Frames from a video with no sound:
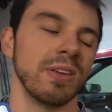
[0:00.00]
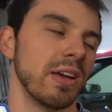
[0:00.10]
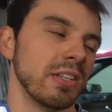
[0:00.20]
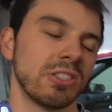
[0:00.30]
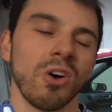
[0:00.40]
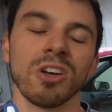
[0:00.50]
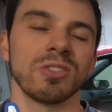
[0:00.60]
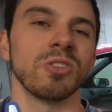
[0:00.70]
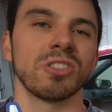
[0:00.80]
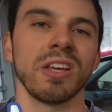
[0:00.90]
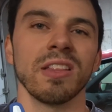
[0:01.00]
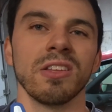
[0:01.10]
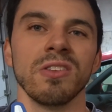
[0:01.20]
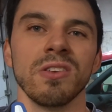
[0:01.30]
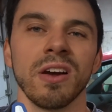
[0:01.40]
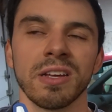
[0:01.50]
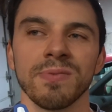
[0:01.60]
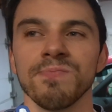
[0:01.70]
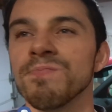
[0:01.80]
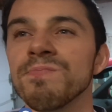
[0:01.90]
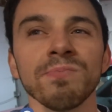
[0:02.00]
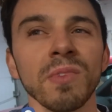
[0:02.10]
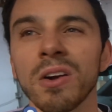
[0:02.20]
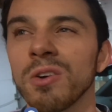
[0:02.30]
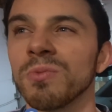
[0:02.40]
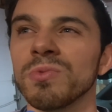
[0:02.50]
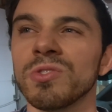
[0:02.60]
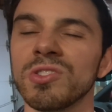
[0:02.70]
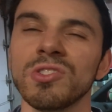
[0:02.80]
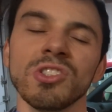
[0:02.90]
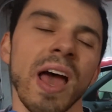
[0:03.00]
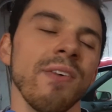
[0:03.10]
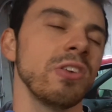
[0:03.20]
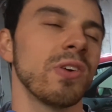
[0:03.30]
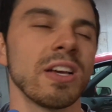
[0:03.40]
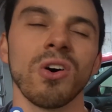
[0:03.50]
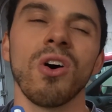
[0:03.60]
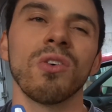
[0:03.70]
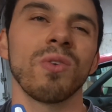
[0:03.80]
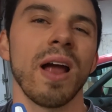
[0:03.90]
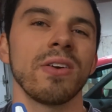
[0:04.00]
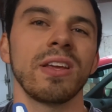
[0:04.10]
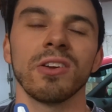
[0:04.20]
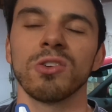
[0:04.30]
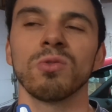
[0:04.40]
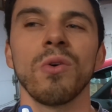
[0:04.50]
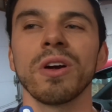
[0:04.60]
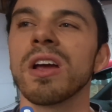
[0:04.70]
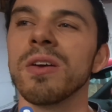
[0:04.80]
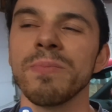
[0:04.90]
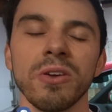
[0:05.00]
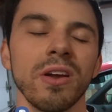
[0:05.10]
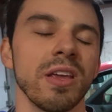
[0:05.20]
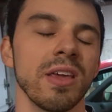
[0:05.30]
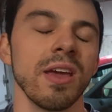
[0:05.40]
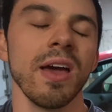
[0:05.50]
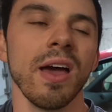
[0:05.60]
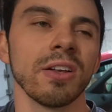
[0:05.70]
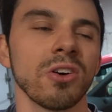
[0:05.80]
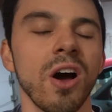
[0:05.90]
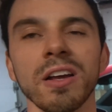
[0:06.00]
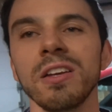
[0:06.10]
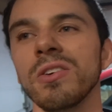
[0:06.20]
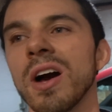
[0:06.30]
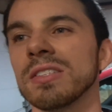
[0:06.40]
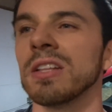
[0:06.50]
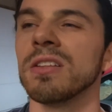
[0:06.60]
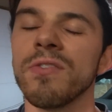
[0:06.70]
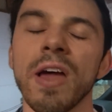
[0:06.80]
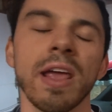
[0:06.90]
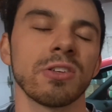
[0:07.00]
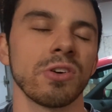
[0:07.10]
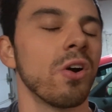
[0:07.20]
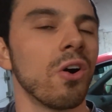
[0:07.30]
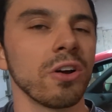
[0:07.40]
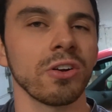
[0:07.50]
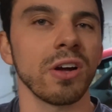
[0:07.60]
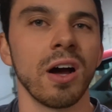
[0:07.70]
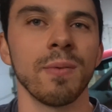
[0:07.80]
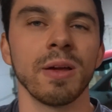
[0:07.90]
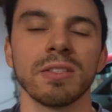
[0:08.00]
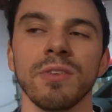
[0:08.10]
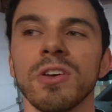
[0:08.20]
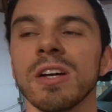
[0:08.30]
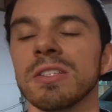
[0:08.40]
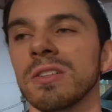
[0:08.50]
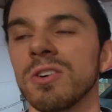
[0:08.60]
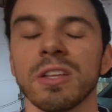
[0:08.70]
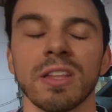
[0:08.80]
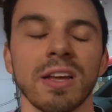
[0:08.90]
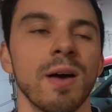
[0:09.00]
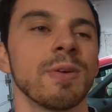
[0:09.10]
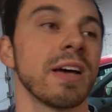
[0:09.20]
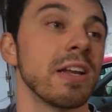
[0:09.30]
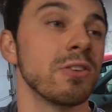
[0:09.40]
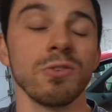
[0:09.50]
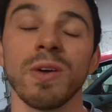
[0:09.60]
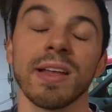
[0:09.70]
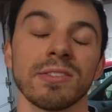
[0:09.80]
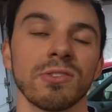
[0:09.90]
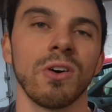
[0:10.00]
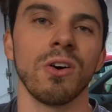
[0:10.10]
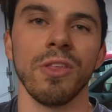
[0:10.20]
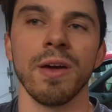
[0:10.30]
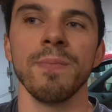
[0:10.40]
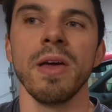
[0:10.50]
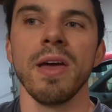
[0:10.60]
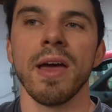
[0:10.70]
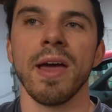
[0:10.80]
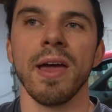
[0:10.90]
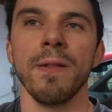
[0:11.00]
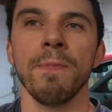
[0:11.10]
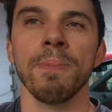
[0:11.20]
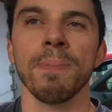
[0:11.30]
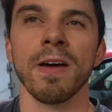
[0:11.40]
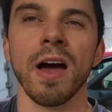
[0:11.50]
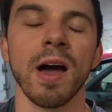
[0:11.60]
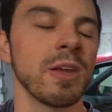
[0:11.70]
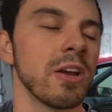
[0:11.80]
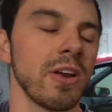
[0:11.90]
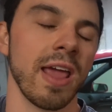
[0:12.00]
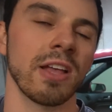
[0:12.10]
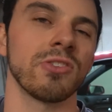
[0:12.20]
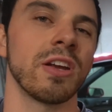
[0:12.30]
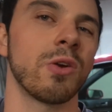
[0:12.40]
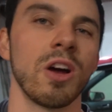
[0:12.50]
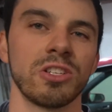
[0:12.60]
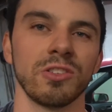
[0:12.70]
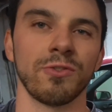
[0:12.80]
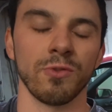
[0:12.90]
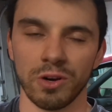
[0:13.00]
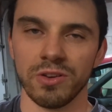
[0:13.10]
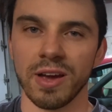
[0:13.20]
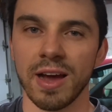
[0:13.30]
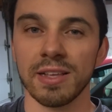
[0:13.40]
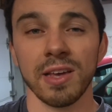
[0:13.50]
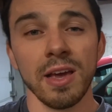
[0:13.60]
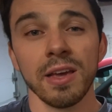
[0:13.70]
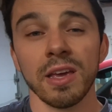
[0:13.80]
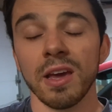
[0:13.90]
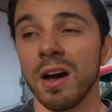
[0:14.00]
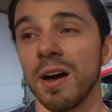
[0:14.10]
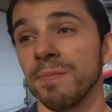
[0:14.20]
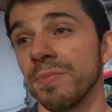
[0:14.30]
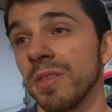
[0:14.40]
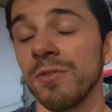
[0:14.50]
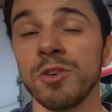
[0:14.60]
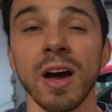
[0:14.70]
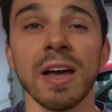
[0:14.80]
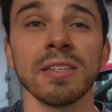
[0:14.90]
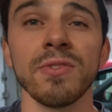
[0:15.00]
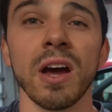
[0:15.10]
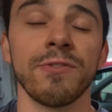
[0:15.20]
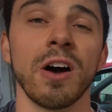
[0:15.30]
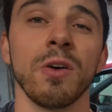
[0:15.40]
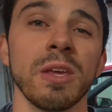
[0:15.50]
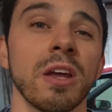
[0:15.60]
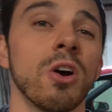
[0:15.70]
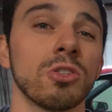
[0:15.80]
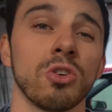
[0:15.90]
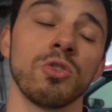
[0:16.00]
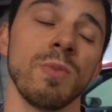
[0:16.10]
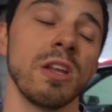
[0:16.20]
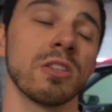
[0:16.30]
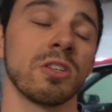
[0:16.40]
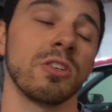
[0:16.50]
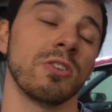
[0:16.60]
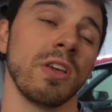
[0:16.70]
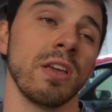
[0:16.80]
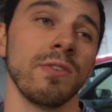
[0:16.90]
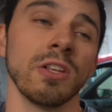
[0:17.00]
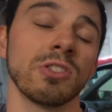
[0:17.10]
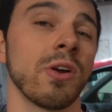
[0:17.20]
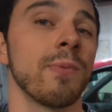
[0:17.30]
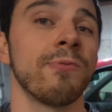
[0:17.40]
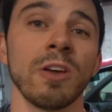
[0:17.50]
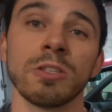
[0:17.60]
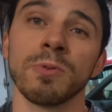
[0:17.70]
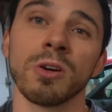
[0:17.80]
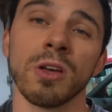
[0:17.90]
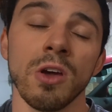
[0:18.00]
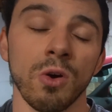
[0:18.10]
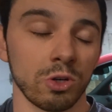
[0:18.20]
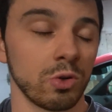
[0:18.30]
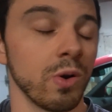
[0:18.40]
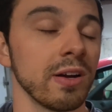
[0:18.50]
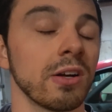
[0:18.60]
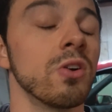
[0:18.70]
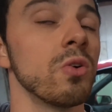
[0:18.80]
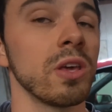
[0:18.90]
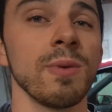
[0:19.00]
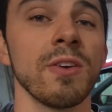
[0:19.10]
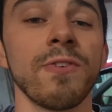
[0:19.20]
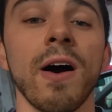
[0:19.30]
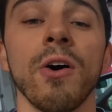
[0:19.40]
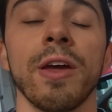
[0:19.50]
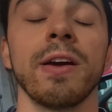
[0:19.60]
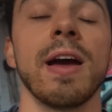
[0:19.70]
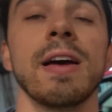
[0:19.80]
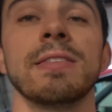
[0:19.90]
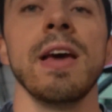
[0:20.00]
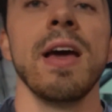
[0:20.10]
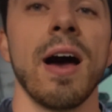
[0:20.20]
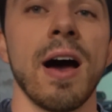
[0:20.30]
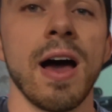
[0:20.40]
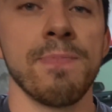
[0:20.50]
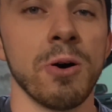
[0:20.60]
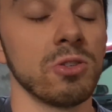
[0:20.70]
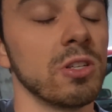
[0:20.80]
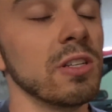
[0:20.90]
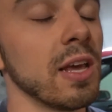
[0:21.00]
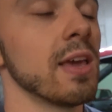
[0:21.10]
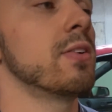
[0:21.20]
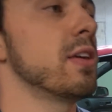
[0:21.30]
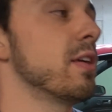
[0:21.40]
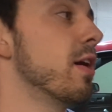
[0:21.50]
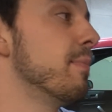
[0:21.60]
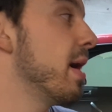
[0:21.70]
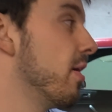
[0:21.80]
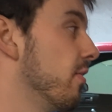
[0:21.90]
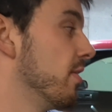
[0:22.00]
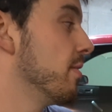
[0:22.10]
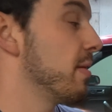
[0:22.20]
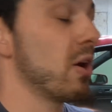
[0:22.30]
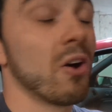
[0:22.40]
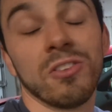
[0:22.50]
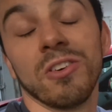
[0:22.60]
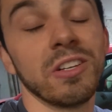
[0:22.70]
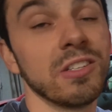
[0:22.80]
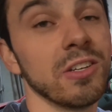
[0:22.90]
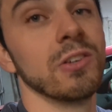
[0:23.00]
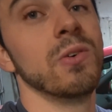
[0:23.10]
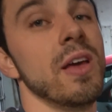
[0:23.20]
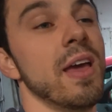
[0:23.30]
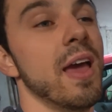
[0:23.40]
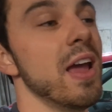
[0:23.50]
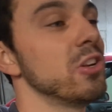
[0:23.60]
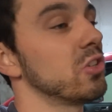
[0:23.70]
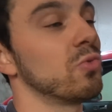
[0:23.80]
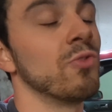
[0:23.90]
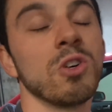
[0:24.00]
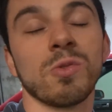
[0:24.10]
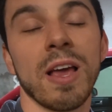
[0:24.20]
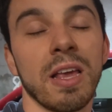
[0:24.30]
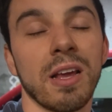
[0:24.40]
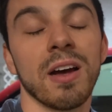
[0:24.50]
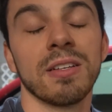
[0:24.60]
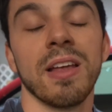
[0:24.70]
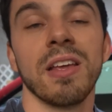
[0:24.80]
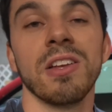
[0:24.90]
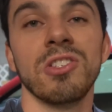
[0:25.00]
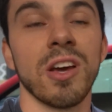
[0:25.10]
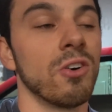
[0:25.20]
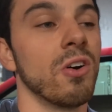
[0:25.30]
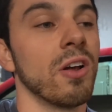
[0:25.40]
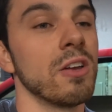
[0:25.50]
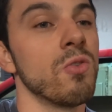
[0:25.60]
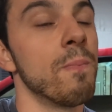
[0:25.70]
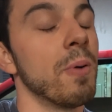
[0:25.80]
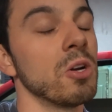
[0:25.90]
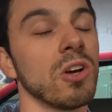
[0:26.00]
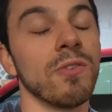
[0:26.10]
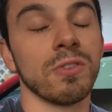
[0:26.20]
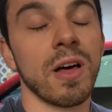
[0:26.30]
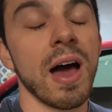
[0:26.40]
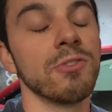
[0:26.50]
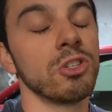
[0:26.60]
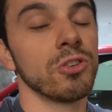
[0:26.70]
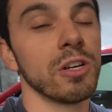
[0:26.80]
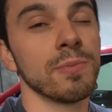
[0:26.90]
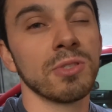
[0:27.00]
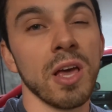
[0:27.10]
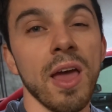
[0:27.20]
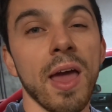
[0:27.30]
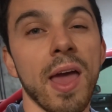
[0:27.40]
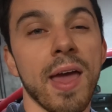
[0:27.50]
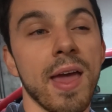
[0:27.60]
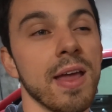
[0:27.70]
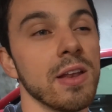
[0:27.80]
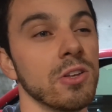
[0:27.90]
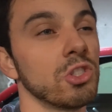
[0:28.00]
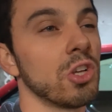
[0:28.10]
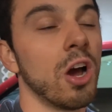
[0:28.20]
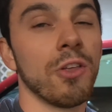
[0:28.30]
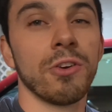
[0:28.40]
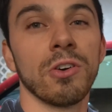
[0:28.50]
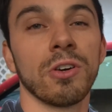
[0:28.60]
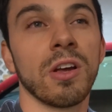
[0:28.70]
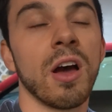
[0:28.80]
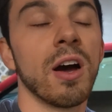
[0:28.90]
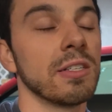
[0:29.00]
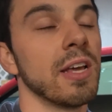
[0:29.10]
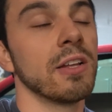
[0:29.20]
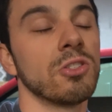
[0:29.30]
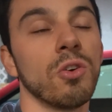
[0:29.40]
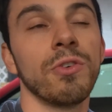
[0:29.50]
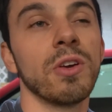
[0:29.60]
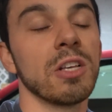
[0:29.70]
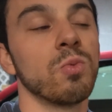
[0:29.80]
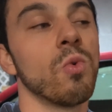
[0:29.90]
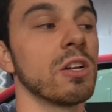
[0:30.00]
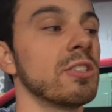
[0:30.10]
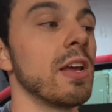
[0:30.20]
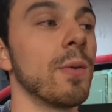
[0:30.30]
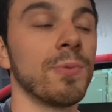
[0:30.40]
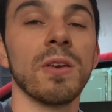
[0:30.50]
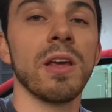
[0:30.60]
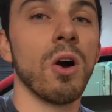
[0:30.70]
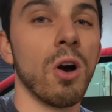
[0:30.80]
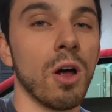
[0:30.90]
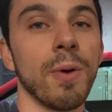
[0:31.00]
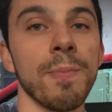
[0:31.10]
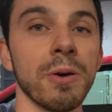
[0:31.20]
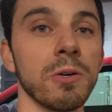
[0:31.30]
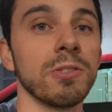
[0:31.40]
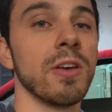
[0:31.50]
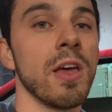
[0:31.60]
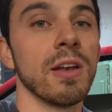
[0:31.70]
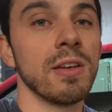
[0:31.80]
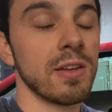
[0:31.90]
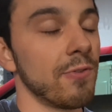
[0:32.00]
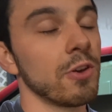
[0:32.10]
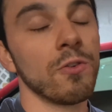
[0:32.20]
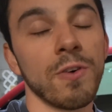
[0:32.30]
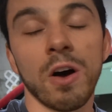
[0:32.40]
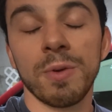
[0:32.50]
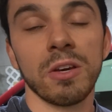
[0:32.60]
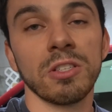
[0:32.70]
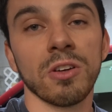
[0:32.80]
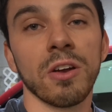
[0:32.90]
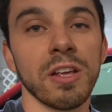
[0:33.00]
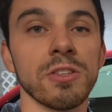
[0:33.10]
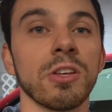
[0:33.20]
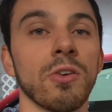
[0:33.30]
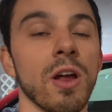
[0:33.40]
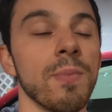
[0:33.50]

It's awesome just getting the, like, I don't know, just having you guys all around here, growing a community, talking to you guys. I love answering all your comments. If you guys look at the comments, I do answer all of them, and I'm here to answer any questions for you guys. If you guys have not followed me yet on social media such as Instagram, Facebook, or Twitter, go give me a follow there, guys. I post daily about my R32 and just Volkswagen content in general, and I do a bunch of live streams and just other content. So if you guys want to stay up to date on my builds, definitely go follow me at least on Instagram.